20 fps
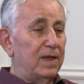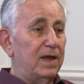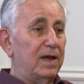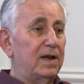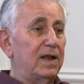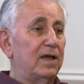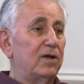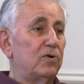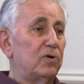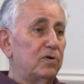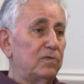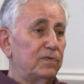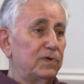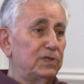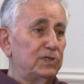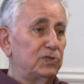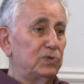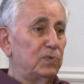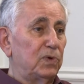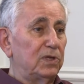And I
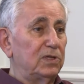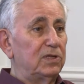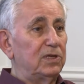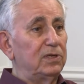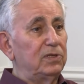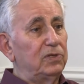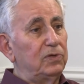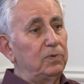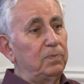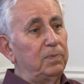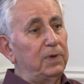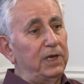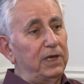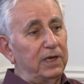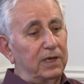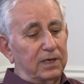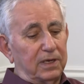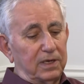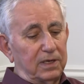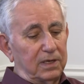always wanted to
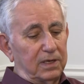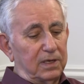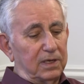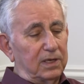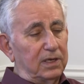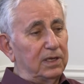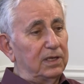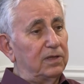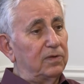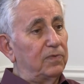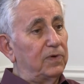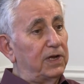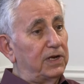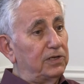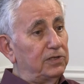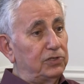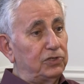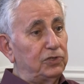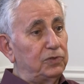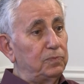make it
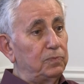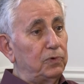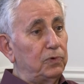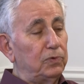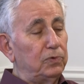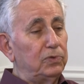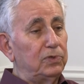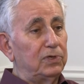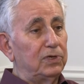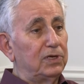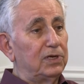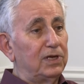very smooth,